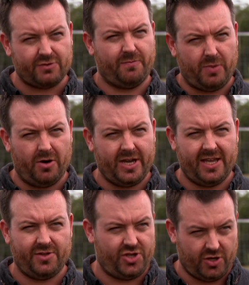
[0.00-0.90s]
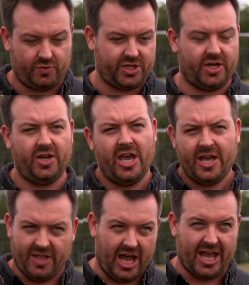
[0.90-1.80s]
out of pocket due to
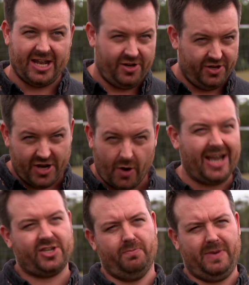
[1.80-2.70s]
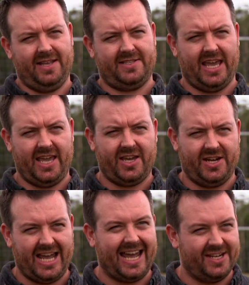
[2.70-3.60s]
no action being
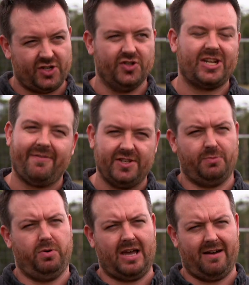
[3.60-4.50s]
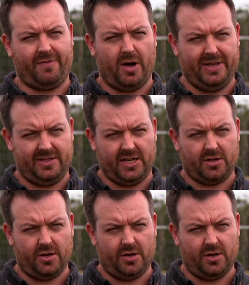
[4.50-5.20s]
taken and us having to pull out of our building